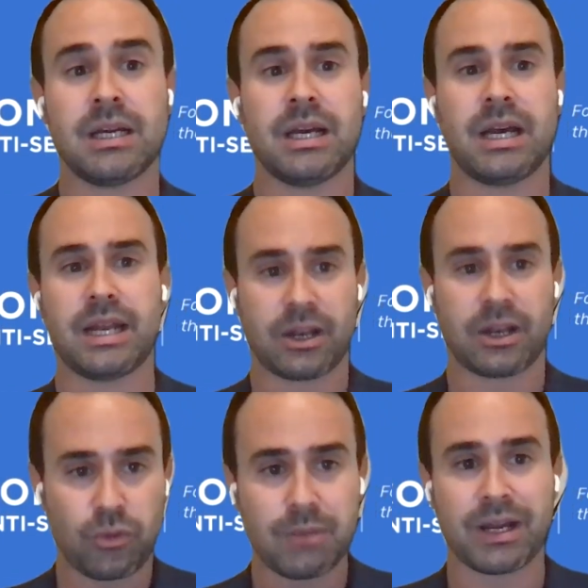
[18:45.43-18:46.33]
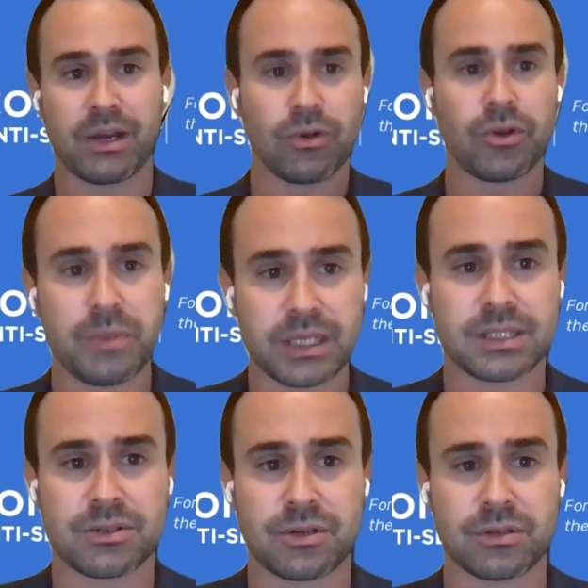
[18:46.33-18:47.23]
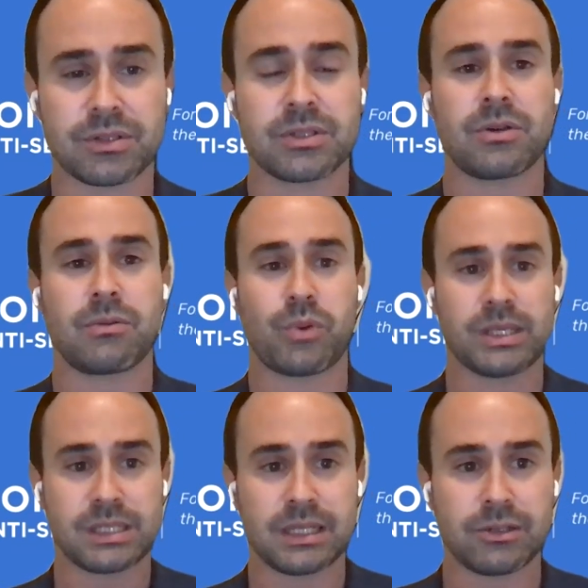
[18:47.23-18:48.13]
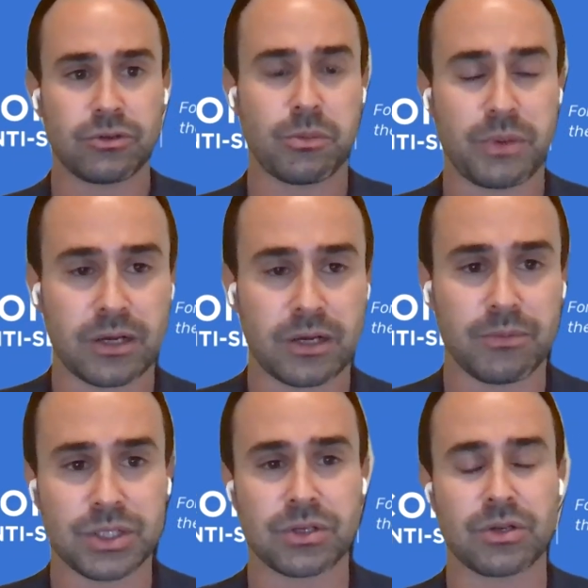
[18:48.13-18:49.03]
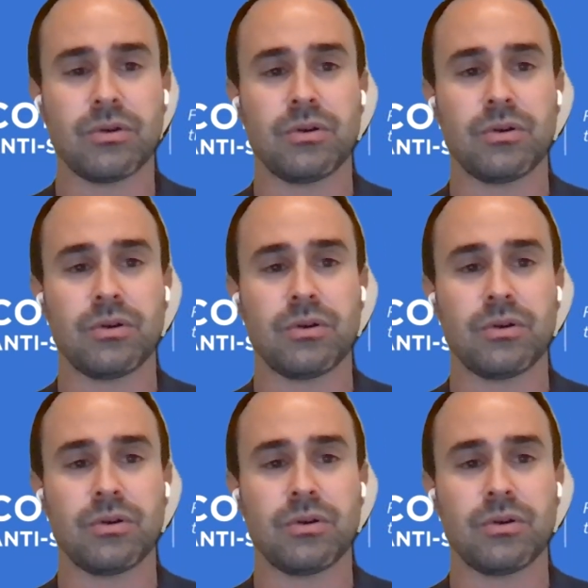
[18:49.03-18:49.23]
and agree by all the ministers present in the European Commission,